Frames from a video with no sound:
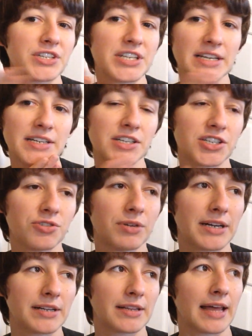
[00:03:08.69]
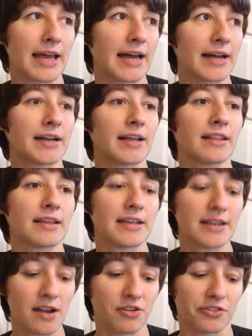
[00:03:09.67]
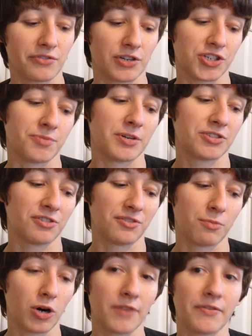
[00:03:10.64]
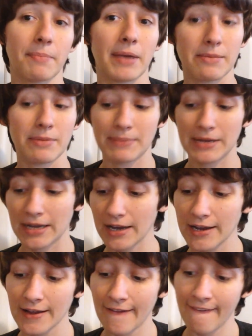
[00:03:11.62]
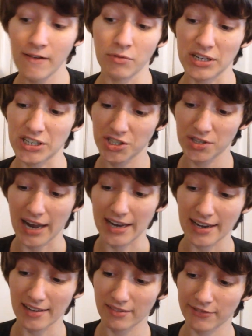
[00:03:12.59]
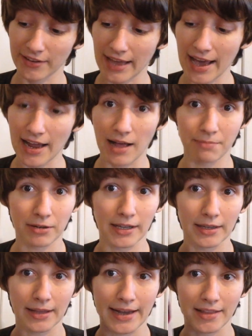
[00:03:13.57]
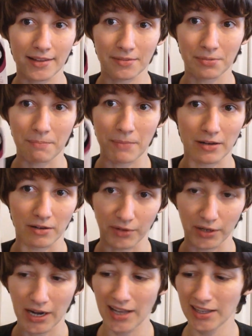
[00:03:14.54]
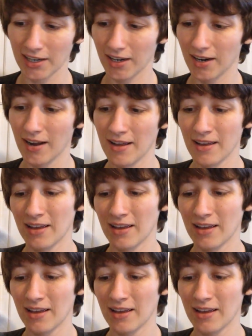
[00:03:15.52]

tint to it than the EOS version, which was more of a baby pink, which I guess for that, I'll probably like this one better for color.